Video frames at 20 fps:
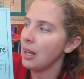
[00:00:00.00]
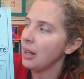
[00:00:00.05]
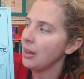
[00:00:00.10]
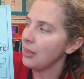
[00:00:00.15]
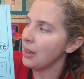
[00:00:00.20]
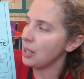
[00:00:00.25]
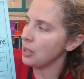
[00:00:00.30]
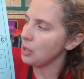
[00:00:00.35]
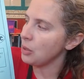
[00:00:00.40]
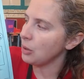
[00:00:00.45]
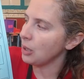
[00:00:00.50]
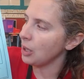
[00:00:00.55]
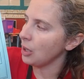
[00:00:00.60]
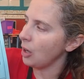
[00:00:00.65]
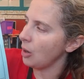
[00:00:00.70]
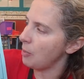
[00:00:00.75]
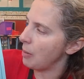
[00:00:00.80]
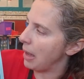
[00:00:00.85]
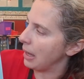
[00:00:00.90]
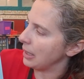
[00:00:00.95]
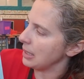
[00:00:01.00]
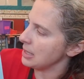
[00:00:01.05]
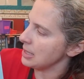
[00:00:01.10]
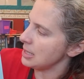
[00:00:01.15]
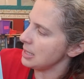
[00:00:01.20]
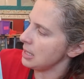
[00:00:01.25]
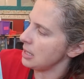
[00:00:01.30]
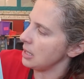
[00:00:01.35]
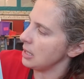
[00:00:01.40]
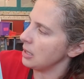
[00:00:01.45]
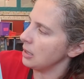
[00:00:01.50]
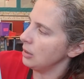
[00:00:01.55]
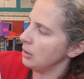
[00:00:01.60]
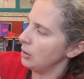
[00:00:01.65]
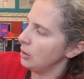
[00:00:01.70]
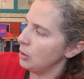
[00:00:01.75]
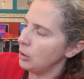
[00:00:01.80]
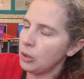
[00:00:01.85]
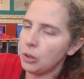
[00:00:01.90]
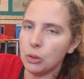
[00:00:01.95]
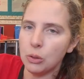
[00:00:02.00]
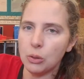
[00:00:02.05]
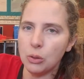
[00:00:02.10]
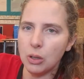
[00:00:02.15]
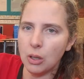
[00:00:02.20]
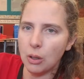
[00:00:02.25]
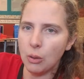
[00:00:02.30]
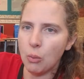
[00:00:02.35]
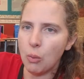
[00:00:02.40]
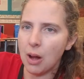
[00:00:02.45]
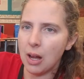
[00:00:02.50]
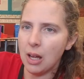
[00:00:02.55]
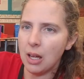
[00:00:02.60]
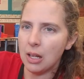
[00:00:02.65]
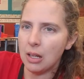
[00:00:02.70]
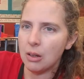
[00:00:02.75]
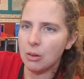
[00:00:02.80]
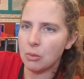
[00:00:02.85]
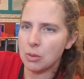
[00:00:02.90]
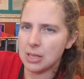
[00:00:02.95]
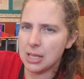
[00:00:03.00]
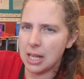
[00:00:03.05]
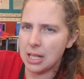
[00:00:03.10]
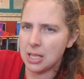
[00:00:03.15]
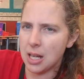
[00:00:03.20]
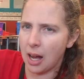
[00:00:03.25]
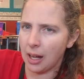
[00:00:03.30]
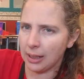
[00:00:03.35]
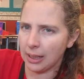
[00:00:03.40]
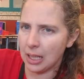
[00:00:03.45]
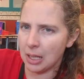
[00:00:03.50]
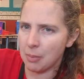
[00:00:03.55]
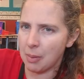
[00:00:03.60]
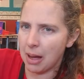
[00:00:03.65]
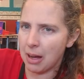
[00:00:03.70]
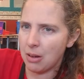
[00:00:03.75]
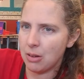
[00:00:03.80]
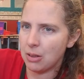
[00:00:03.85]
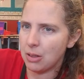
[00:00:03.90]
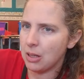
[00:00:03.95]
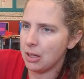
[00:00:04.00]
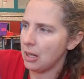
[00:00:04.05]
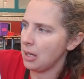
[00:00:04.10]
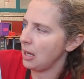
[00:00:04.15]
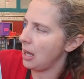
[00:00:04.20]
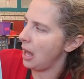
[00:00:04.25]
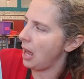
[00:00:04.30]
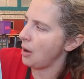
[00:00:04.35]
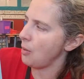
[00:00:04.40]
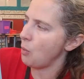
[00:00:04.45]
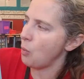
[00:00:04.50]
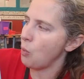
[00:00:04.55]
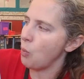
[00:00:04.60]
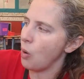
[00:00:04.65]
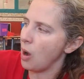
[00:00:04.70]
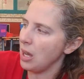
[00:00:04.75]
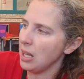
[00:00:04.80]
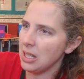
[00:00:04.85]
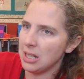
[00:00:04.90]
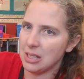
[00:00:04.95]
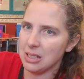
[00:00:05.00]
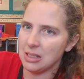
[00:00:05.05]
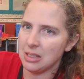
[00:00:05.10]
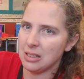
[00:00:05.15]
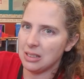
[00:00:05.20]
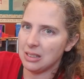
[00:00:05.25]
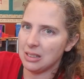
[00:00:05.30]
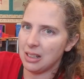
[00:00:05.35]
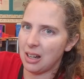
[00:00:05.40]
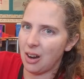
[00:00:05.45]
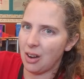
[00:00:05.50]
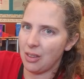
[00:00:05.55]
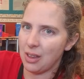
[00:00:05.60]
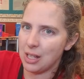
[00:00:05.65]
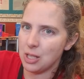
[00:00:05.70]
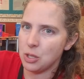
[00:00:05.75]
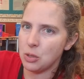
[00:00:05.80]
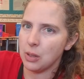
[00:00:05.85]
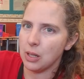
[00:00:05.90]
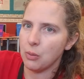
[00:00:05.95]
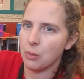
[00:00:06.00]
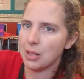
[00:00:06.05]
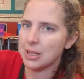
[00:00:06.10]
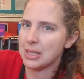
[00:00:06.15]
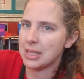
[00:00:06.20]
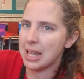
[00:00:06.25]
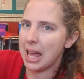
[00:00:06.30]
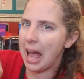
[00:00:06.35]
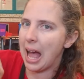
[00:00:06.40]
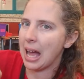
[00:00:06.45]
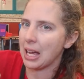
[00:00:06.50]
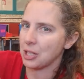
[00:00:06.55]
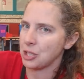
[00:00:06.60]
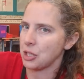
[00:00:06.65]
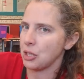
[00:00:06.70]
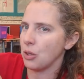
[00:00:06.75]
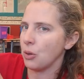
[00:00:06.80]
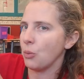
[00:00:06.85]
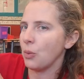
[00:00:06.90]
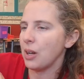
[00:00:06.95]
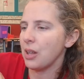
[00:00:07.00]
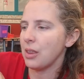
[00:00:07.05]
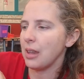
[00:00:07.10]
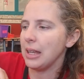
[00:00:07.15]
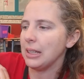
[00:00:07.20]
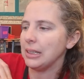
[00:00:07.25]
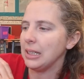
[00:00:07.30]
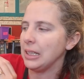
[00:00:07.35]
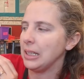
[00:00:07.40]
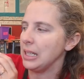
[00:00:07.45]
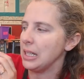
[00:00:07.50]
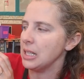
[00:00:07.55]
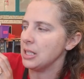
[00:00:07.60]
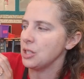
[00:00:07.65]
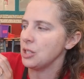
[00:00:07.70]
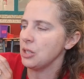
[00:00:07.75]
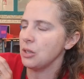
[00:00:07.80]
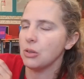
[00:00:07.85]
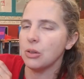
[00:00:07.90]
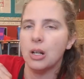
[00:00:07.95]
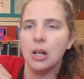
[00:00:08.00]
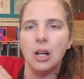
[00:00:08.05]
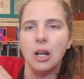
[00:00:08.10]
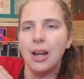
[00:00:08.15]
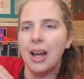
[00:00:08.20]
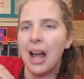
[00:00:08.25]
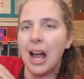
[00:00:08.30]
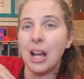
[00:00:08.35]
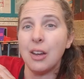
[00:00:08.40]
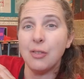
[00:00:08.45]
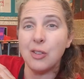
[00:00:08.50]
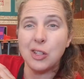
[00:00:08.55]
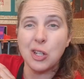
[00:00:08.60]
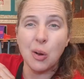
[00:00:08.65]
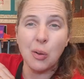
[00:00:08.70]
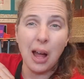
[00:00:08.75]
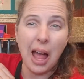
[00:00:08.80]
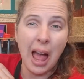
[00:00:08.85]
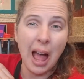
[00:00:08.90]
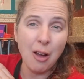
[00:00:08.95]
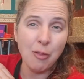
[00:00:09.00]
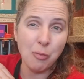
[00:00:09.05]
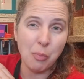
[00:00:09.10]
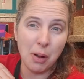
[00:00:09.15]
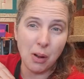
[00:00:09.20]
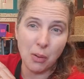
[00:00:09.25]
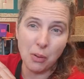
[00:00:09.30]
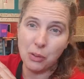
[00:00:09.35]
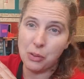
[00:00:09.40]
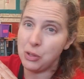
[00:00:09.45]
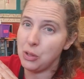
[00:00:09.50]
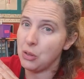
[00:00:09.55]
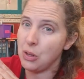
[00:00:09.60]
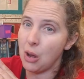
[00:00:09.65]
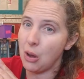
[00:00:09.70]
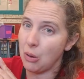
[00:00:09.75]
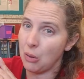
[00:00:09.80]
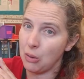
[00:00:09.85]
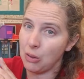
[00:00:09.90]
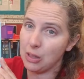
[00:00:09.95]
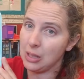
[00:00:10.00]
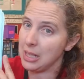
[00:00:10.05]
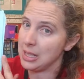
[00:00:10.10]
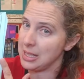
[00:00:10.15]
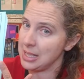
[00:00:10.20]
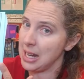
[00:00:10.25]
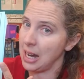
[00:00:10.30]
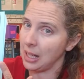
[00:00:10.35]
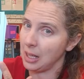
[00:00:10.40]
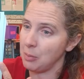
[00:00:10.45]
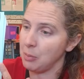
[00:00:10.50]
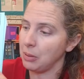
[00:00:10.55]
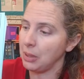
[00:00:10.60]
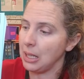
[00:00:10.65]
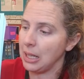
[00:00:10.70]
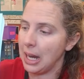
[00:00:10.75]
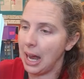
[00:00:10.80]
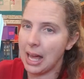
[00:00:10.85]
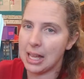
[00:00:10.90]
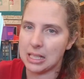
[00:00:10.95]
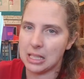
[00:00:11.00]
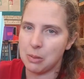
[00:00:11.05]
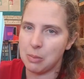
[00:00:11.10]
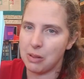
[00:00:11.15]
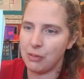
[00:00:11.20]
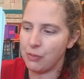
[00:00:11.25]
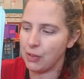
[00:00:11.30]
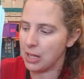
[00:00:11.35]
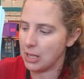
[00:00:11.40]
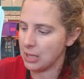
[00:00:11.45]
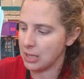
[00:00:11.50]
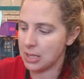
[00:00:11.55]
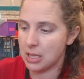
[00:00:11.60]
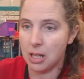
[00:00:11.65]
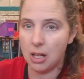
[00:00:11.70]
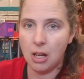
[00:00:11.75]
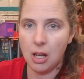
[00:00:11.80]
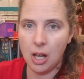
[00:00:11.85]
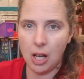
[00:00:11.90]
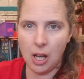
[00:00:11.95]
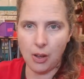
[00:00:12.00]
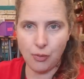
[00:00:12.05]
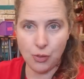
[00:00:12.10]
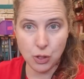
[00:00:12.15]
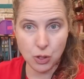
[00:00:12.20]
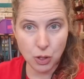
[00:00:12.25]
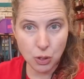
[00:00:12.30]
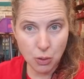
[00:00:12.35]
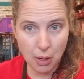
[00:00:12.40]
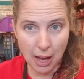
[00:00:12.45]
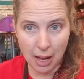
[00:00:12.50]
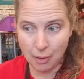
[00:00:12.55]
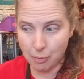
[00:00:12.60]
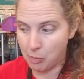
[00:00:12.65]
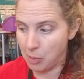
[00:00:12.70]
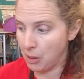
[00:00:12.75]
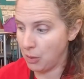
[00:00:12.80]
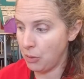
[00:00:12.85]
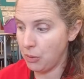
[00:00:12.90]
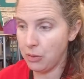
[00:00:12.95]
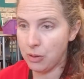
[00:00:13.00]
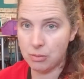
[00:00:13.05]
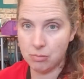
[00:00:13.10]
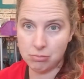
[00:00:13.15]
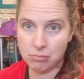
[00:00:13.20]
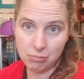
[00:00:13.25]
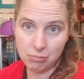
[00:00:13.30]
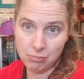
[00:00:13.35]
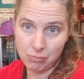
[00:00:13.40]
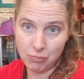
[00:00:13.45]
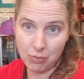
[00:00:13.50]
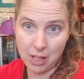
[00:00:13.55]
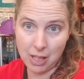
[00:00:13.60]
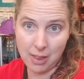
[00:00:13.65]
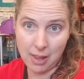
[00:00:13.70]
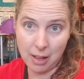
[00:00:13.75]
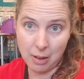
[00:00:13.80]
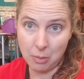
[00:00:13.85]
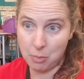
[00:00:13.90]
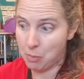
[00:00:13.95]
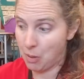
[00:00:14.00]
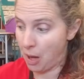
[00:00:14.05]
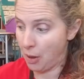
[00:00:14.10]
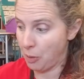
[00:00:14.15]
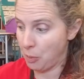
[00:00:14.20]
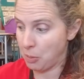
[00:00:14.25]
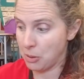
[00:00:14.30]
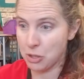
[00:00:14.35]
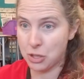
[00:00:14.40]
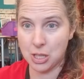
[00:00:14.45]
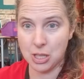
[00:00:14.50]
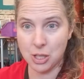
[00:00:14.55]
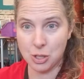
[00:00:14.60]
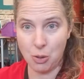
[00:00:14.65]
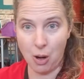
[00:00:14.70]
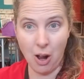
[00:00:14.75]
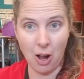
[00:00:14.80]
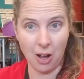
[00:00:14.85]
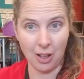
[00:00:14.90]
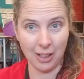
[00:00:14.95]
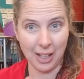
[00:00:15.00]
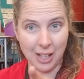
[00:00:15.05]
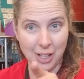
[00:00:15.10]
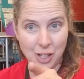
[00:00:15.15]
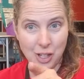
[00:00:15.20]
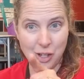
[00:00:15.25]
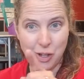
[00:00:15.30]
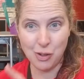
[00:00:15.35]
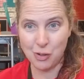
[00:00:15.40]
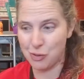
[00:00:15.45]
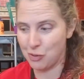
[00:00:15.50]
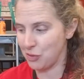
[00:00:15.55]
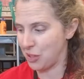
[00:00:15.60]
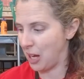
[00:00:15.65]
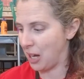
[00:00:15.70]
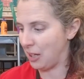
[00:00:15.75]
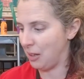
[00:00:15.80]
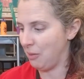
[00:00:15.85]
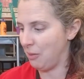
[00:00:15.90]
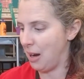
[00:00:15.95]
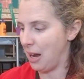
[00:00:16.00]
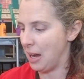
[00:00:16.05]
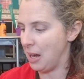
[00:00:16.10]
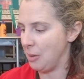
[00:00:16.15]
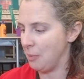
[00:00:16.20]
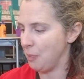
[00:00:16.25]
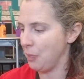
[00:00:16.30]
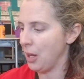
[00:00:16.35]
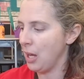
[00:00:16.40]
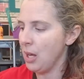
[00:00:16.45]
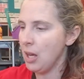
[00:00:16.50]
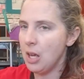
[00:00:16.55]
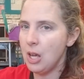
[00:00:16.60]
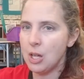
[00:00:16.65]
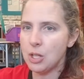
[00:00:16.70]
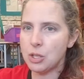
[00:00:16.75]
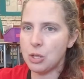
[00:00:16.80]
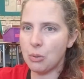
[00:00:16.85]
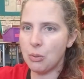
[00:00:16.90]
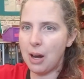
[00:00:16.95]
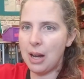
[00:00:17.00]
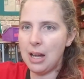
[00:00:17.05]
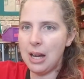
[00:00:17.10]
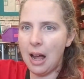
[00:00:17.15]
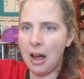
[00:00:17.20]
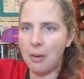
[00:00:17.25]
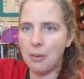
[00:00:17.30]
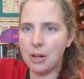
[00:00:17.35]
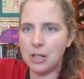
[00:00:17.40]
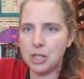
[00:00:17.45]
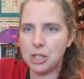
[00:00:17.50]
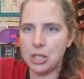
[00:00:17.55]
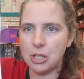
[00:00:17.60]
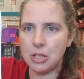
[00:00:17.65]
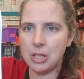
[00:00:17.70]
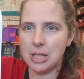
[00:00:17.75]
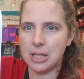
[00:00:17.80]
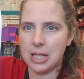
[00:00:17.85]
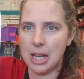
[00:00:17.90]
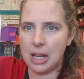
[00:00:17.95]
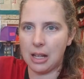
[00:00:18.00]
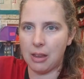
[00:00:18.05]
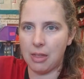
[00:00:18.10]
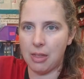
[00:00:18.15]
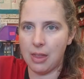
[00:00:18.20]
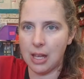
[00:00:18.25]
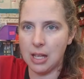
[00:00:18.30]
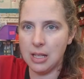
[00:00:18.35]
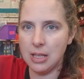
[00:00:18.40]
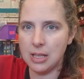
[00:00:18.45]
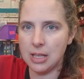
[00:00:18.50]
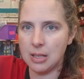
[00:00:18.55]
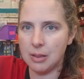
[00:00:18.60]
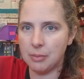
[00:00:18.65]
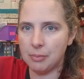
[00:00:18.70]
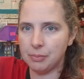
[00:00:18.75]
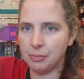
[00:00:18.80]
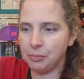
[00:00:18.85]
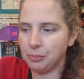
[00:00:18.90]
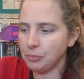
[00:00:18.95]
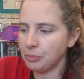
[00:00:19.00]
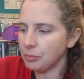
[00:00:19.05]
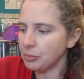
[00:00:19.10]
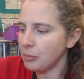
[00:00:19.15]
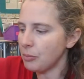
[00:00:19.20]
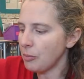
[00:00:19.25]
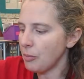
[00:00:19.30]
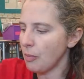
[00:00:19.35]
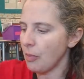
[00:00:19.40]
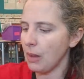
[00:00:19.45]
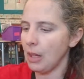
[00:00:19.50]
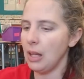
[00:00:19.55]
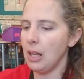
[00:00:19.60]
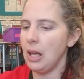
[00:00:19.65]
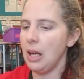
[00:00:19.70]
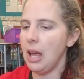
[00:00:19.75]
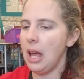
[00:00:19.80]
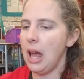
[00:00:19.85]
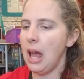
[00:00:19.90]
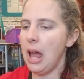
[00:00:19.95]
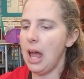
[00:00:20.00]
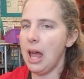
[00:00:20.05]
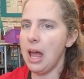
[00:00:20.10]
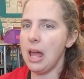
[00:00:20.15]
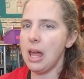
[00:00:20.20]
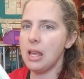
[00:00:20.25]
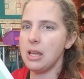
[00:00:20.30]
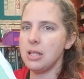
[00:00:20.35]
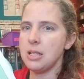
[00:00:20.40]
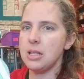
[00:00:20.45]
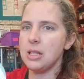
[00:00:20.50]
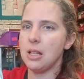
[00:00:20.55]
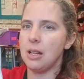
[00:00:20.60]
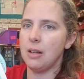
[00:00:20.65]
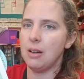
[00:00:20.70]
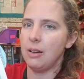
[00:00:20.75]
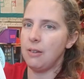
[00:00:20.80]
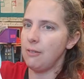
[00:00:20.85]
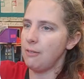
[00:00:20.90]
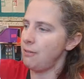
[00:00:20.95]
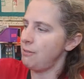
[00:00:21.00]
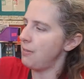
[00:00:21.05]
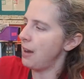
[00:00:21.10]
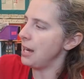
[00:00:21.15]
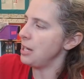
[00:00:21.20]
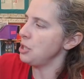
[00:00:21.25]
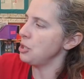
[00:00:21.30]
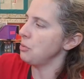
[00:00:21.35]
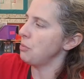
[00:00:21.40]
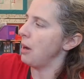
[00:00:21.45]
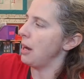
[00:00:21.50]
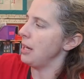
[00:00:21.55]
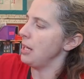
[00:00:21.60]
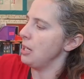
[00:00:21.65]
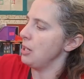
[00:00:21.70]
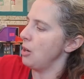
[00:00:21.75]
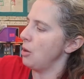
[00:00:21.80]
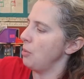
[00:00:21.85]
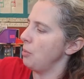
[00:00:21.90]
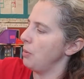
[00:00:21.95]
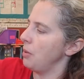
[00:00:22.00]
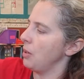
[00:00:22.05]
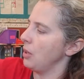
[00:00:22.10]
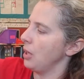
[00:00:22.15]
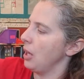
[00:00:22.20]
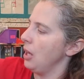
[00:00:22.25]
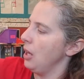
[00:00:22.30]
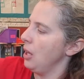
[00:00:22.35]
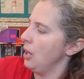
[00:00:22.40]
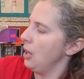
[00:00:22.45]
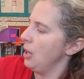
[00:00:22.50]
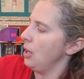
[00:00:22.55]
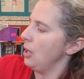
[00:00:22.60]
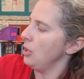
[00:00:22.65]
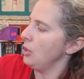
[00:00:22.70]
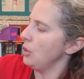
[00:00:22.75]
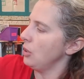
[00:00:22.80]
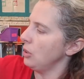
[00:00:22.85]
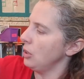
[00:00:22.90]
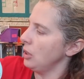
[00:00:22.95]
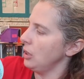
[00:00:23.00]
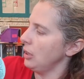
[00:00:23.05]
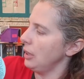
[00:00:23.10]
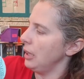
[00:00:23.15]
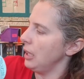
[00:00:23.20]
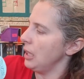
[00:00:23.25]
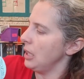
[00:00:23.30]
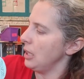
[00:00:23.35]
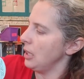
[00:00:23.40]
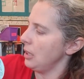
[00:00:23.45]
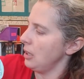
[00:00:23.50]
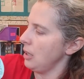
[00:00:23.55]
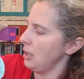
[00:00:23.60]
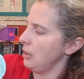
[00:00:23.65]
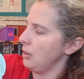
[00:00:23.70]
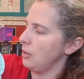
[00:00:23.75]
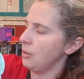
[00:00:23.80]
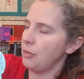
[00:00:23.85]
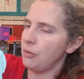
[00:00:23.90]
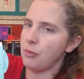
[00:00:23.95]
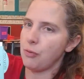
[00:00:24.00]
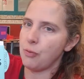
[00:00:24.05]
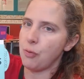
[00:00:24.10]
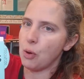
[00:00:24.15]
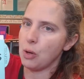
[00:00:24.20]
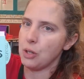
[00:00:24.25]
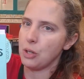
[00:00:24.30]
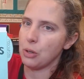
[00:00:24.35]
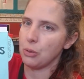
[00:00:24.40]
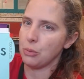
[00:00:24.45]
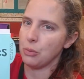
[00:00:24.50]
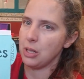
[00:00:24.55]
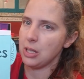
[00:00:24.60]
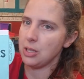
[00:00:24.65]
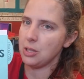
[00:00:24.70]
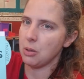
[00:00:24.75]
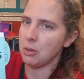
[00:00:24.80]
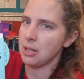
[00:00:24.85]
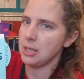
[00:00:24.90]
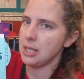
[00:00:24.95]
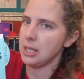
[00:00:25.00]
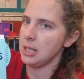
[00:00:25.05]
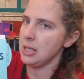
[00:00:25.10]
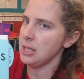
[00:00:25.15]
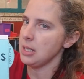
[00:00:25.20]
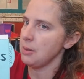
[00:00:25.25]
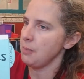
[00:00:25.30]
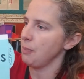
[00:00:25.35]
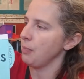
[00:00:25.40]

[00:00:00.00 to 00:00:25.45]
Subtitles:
then you can go back and see who or what was I talking about and what are they doing? What's the action or what are they linking to? And if you don't have both, you know it's not complete. It has to be fixed. If you do have both, then the other person's wrong and you've got it right. So right now I want you to take this and find your writing notebook. You're looking for your resources.